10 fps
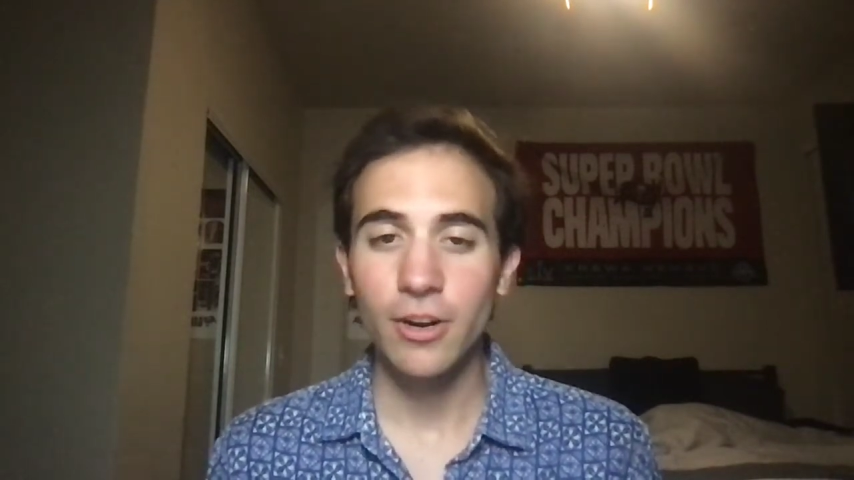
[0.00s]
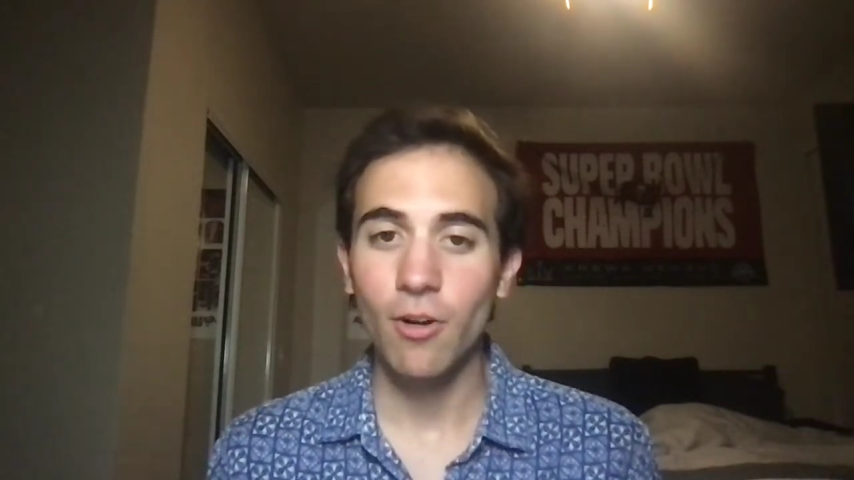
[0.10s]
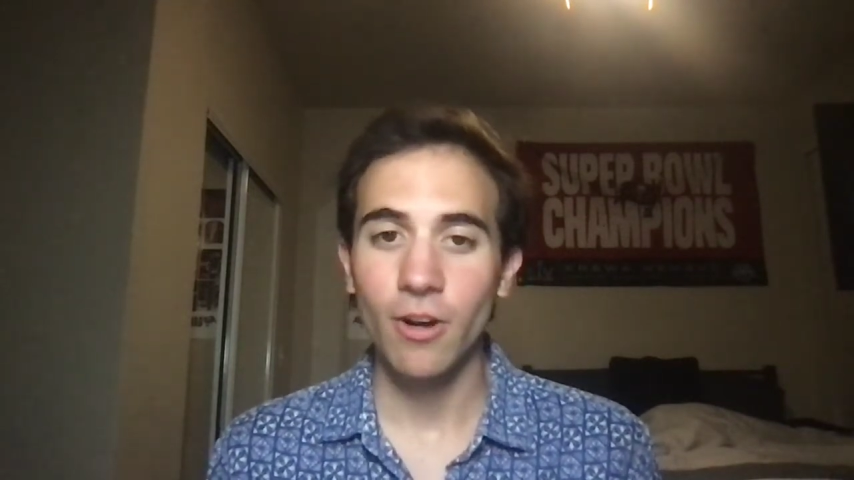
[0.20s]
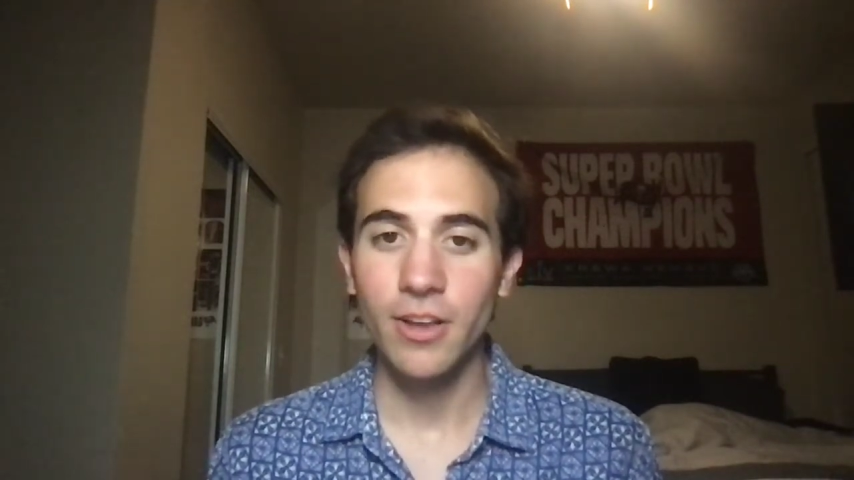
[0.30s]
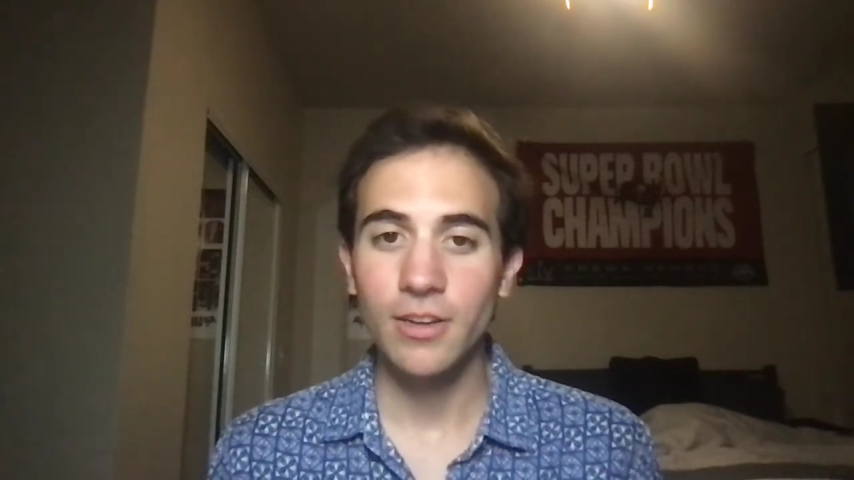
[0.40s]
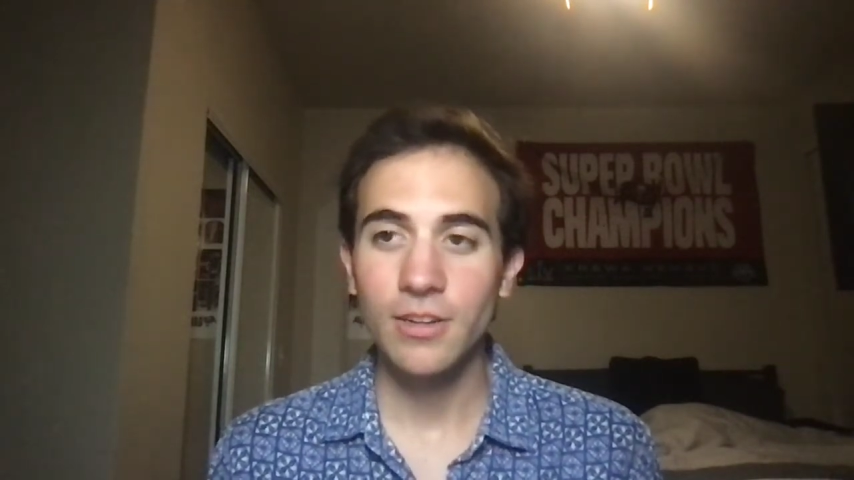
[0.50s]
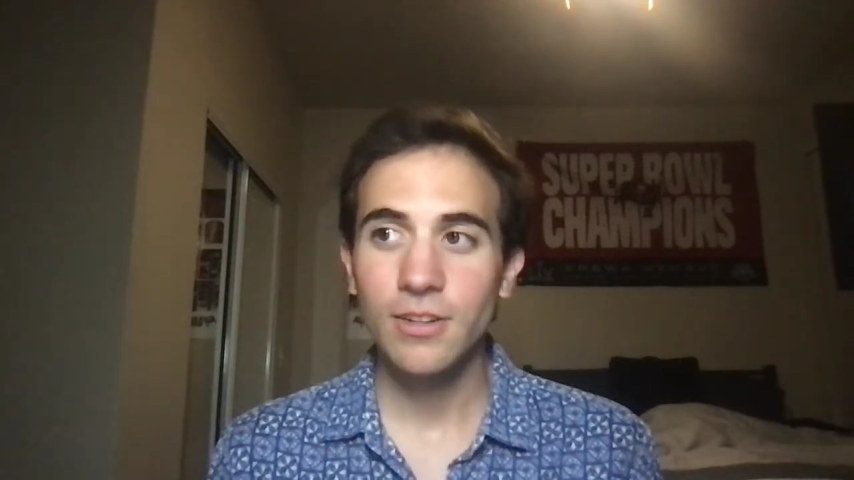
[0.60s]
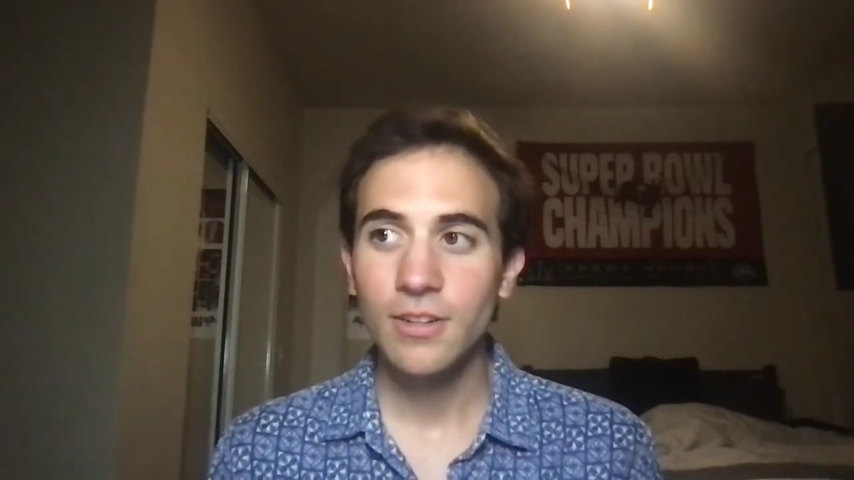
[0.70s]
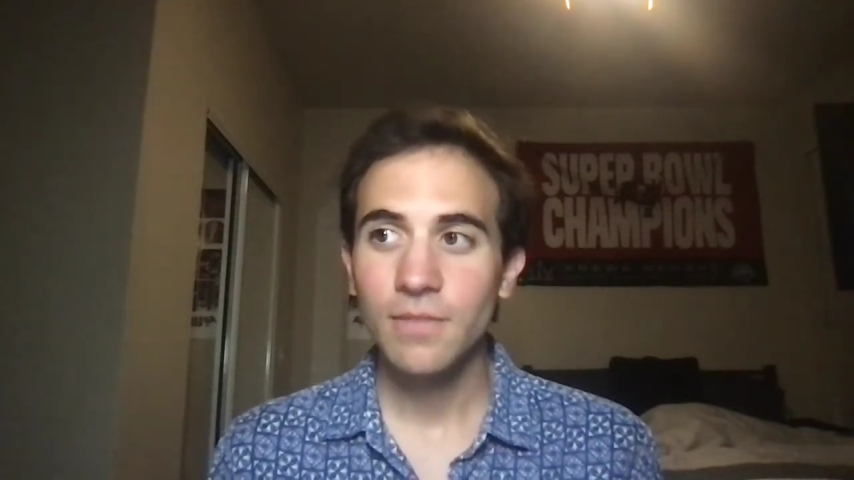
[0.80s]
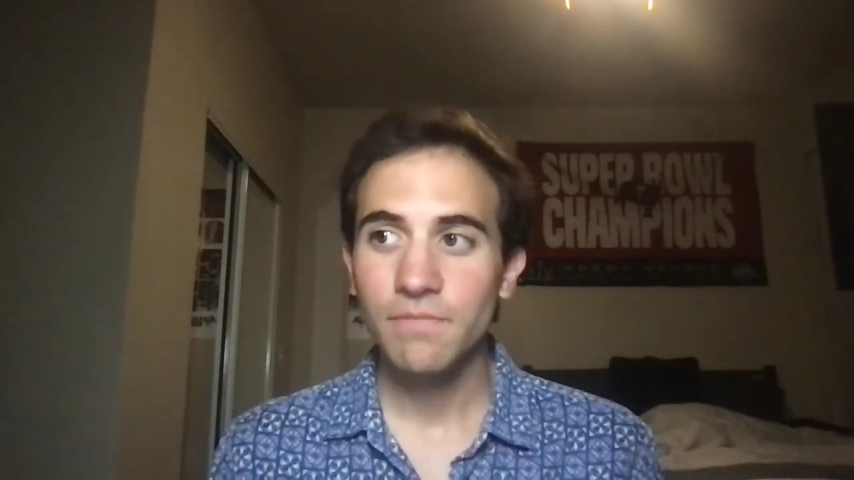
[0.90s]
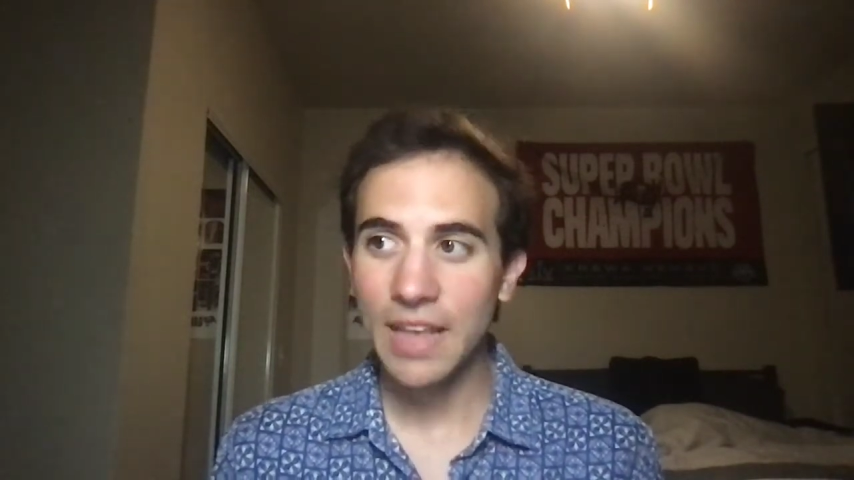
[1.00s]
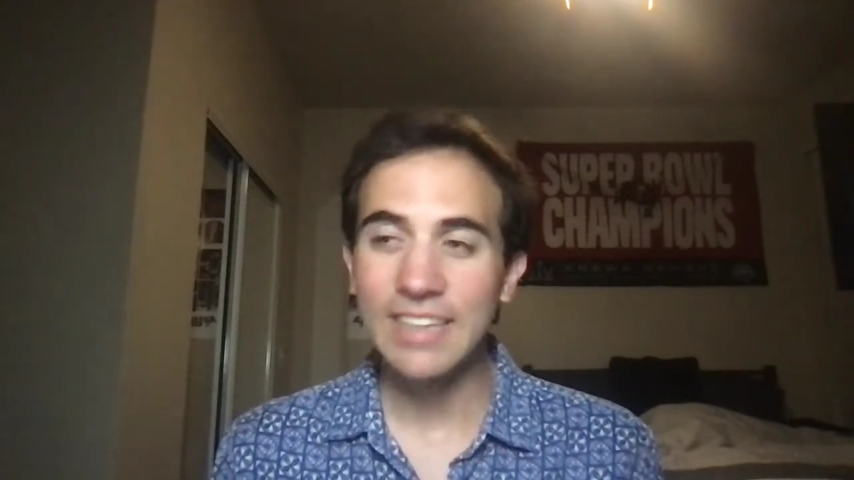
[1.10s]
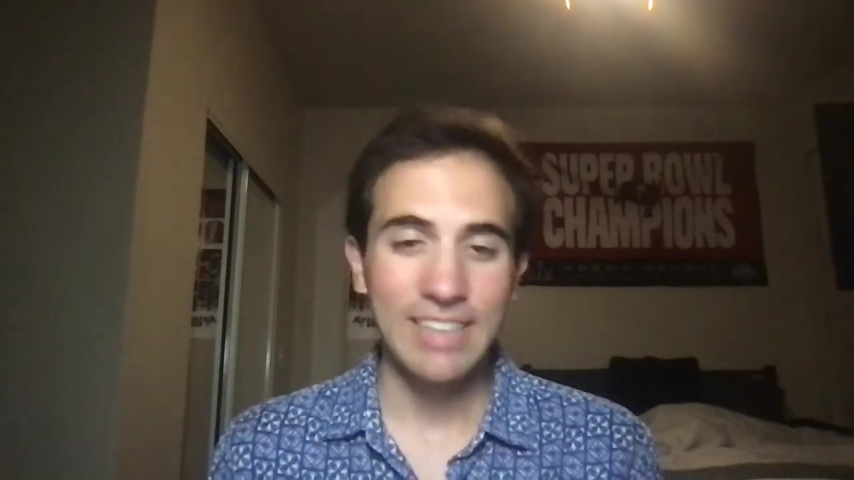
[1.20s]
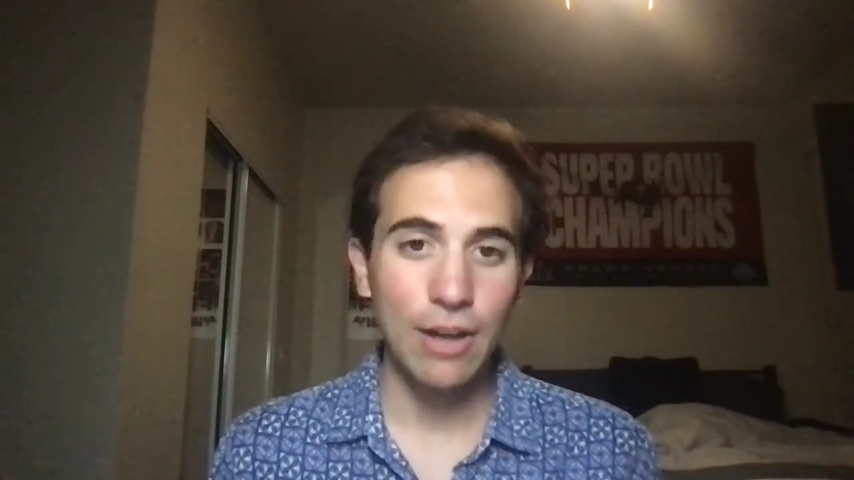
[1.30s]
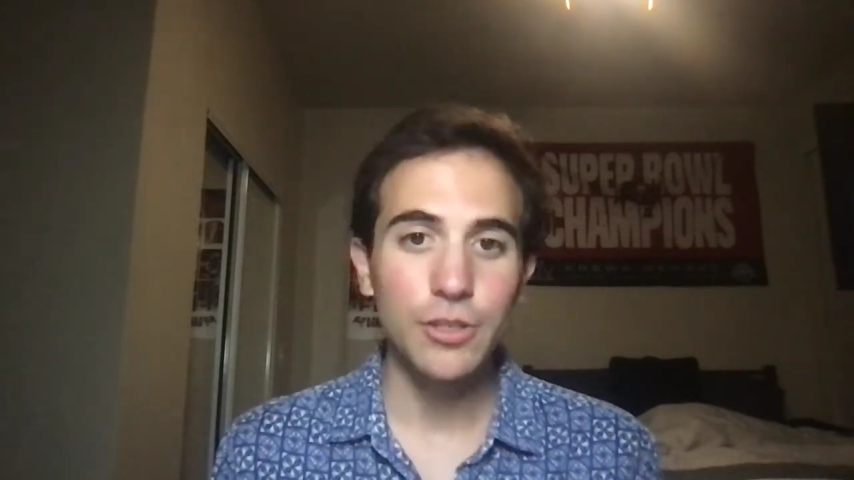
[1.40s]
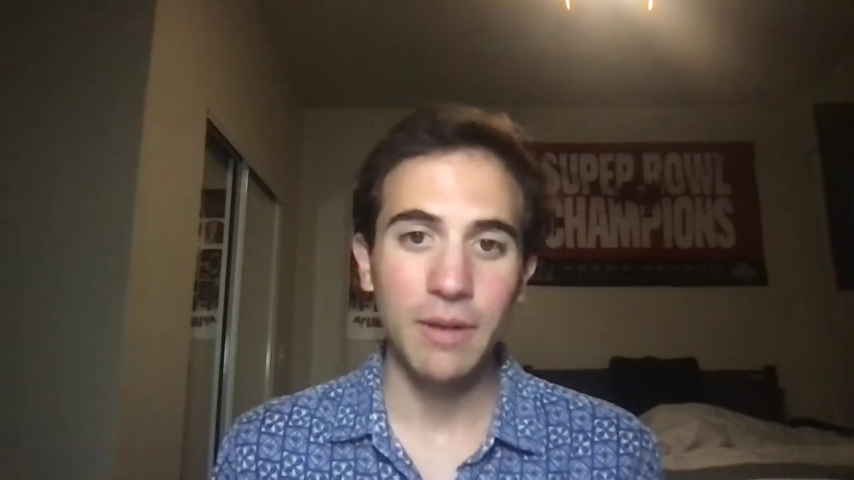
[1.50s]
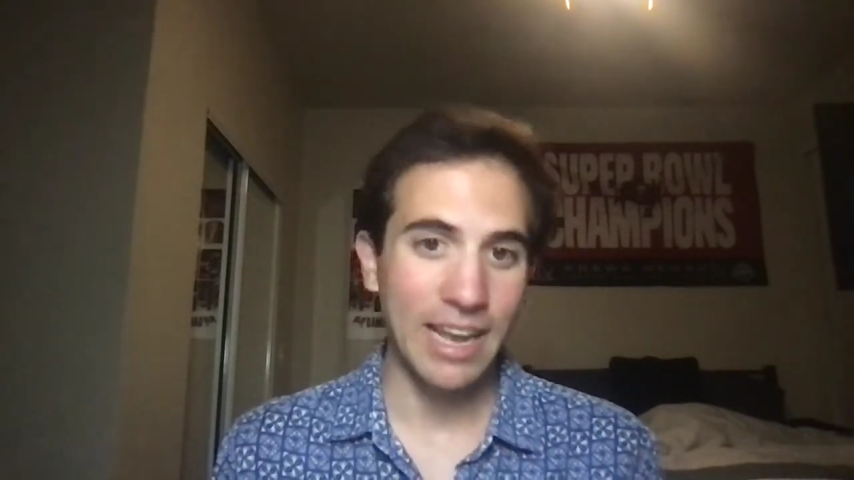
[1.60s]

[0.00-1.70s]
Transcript: Current, it tells me.